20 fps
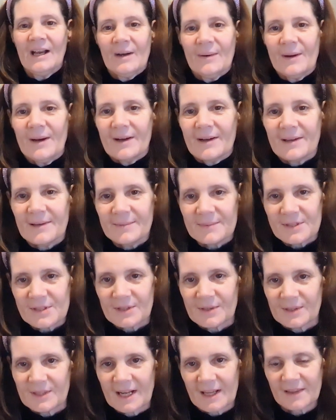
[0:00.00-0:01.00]
Welcome
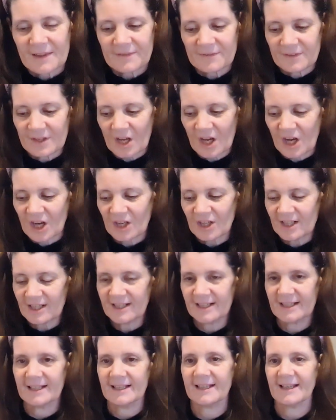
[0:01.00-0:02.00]
to another vlog.
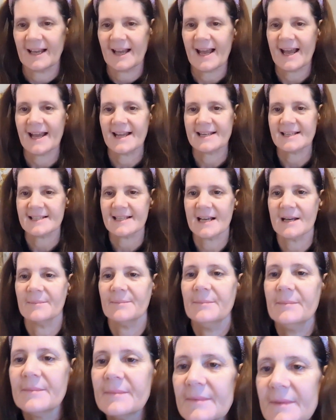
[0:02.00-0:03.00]
And
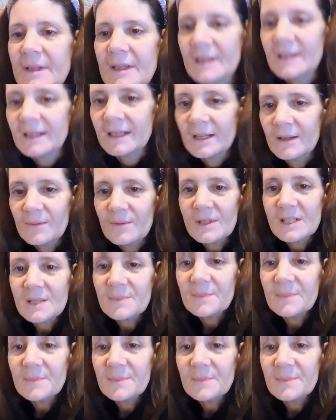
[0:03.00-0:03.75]
what